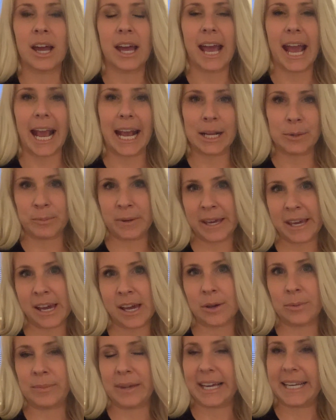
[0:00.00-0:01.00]
8
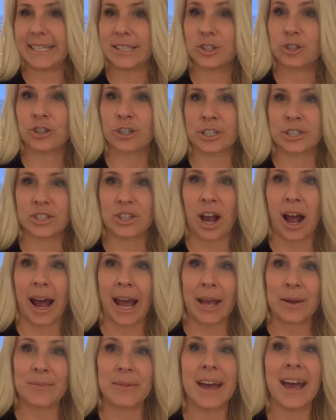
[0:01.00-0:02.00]
p.m. Eastern
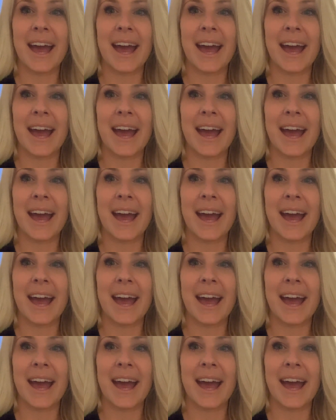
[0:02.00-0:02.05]
time.